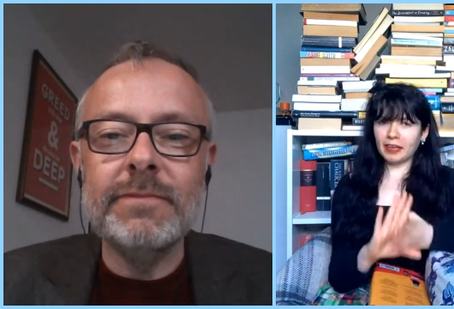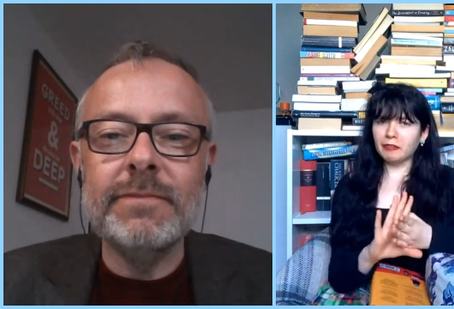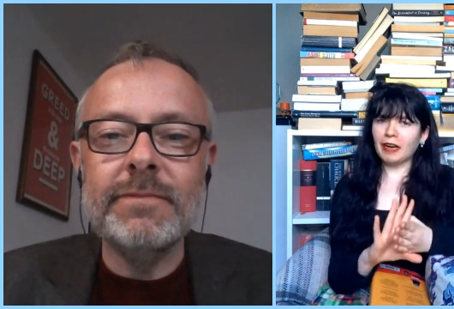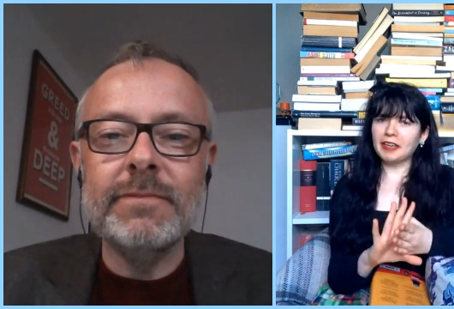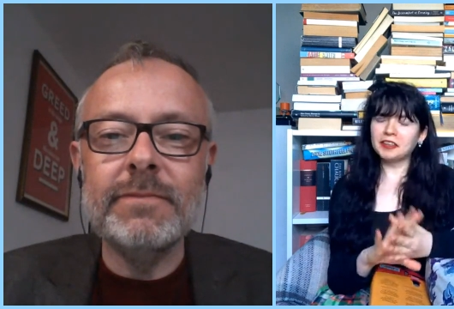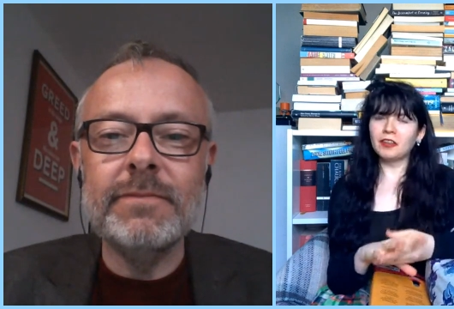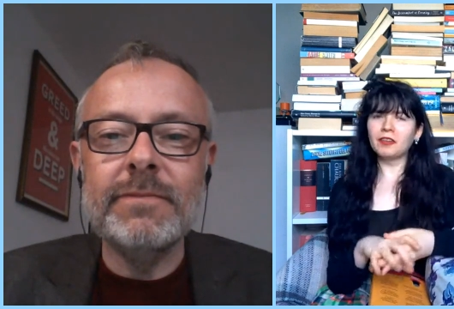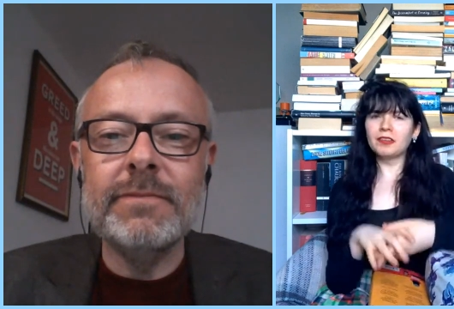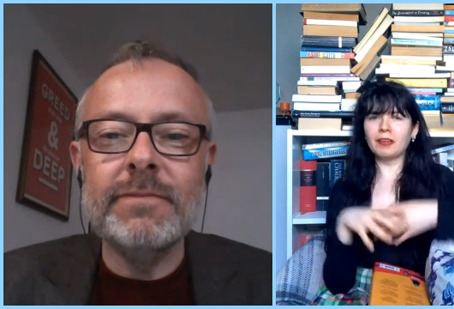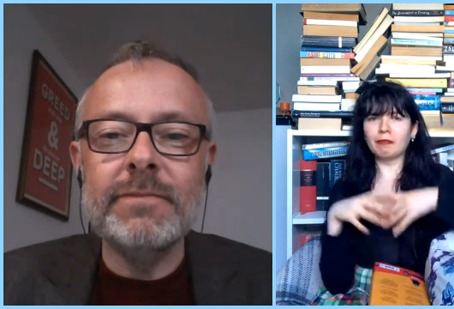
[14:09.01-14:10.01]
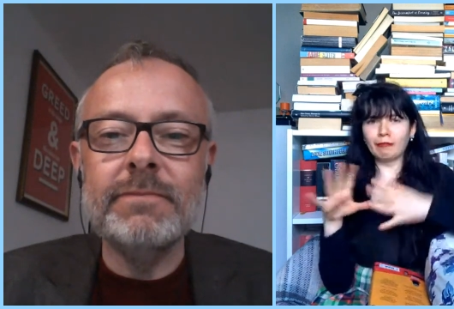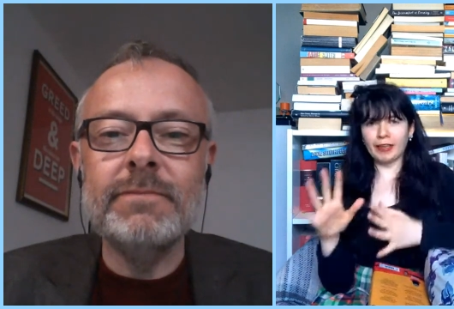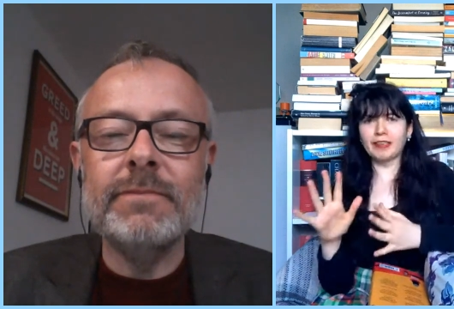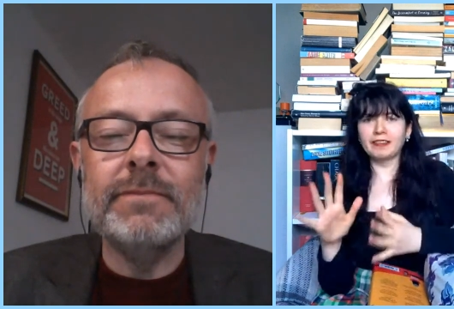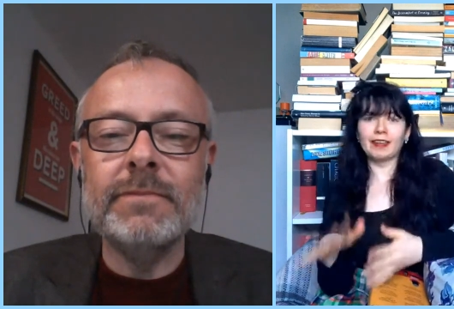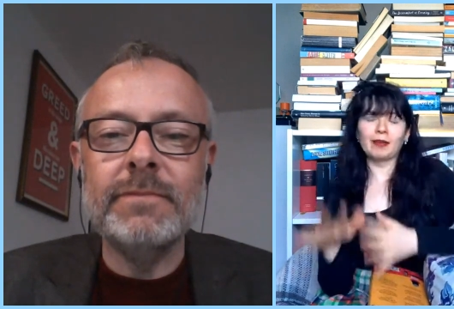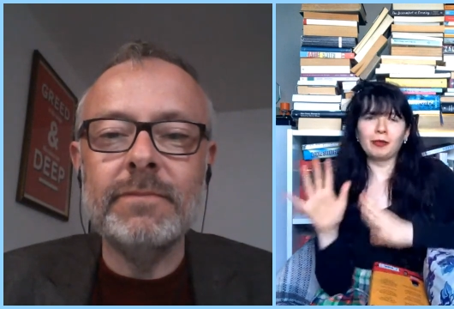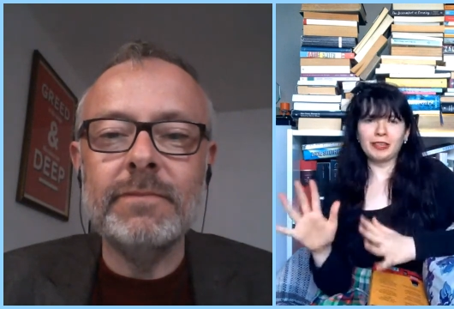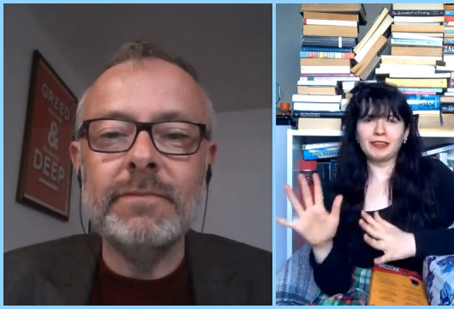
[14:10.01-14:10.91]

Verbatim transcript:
Speaker 1: generational and some of it is that I'm